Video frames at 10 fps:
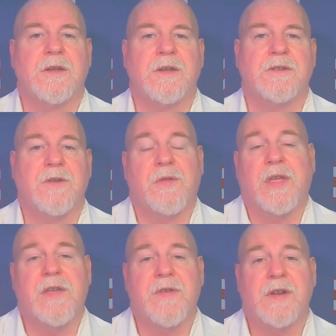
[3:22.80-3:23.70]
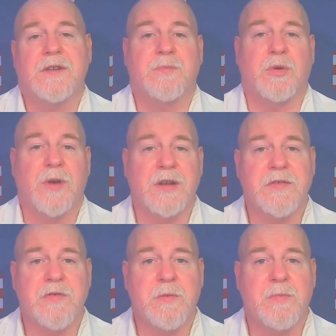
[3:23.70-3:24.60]
So think of it as
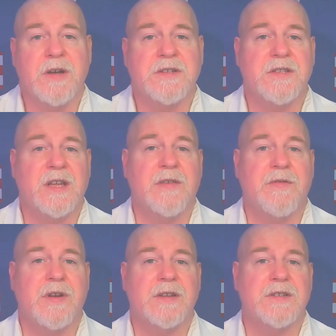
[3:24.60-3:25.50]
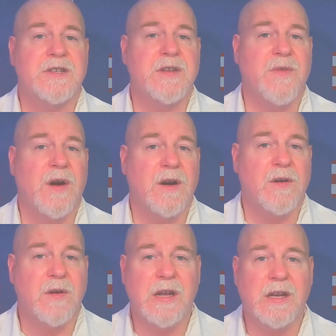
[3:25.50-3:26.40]
progressive or bust, think of it as CFAR
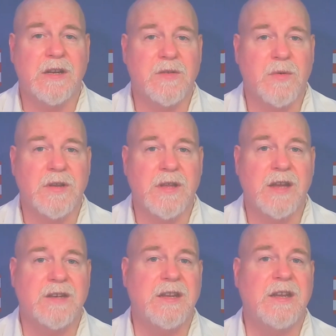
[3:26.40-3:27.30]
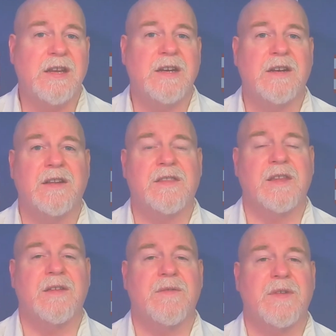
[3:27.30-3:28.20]
green in 2018,
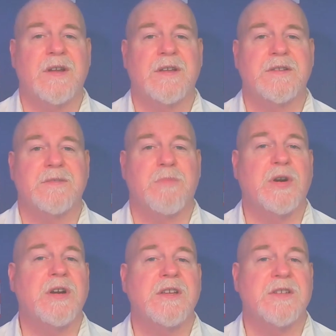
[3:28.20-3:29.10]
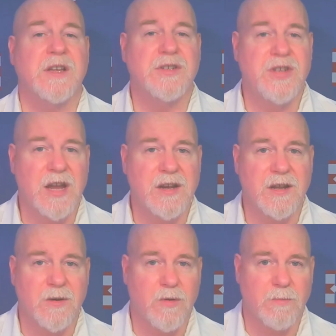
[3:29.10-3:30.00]
think of it as Bernie's
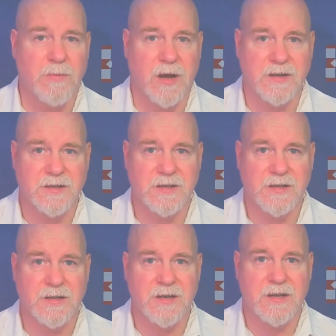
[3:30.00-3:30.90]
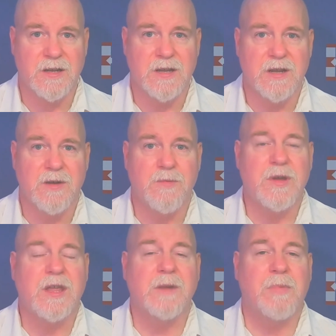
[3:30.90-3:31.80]
agenda or bust. We
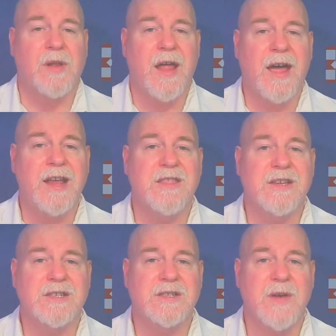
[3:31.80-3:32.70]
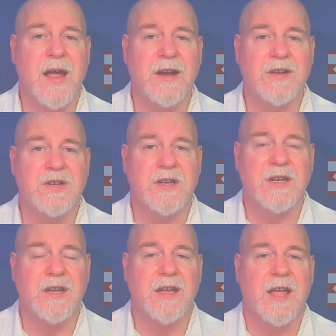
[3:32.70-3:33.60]
can apply this strategy
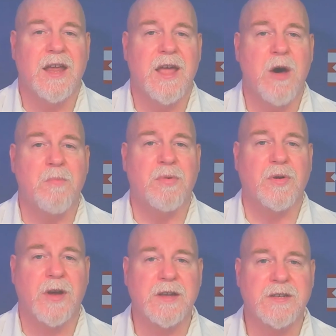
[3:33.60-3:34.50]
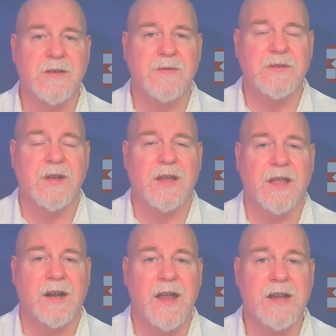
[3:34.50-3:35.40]
and help progressives
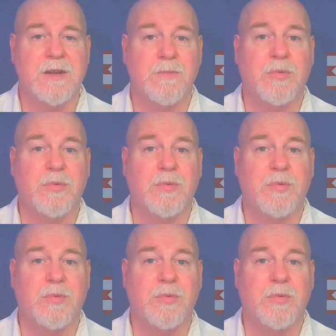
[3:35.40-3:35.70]
get elected.